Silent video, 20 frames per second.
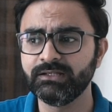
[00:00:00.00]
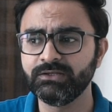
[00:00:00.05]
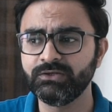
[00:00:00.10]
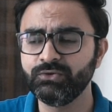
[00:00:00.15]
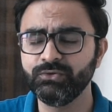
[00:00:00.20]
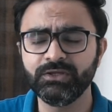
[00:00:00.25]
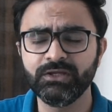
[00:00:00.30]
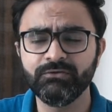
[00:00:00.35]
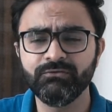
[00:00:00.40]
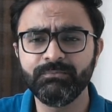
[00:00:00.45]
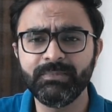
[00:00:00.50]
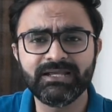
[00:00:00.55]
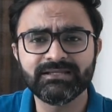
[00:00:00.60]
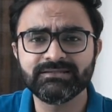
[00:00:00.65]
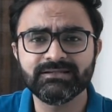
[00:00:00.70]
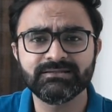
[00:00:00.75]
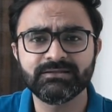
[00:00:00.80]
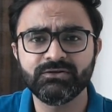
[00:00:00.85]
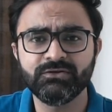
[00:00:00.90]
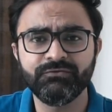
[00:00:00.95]
to give
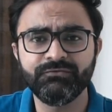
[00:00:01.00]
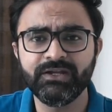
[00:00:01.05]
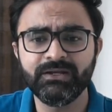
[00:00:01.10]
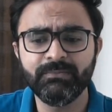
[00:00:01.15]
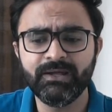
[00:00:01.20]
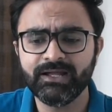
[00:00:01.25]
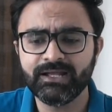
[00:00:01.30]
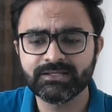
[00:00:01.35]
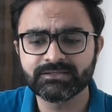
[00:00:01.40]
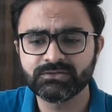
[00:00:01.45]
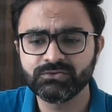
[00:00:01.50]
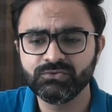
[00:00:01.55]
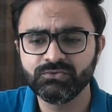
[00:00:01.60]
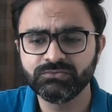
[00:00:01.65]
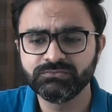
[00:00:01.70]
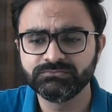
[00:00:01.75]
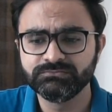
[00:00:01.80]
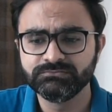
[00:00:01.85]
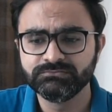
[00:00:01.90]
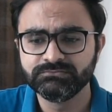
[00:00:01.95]
basic set of feedback as
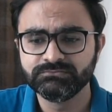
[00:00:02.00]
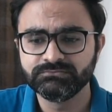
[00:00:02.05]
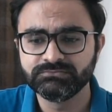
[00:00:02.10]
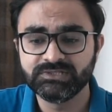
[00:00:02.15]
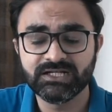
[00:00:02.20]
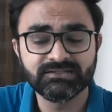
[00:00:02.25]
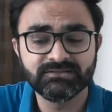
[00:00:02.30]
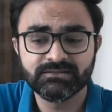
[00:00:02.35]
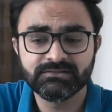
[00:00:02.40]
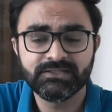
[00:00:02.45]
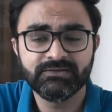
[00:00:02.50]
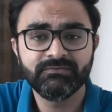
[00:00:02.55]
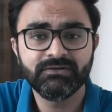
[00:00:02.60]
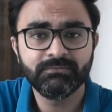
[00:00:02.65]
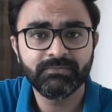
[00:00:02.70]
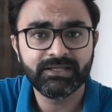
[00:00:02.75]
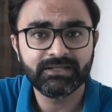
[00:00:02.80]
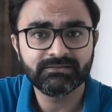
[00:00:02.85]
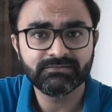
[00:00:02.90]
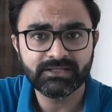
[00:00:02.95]
to does it even
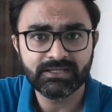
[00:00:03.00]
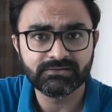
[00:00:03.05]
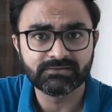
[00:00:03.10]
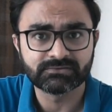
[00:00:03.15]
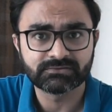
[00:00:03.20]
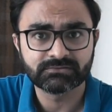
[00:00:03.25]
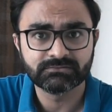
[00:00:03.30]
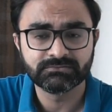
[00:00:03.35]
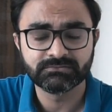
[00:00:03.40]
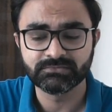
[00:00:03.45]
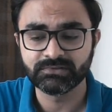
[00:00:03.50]
make sense,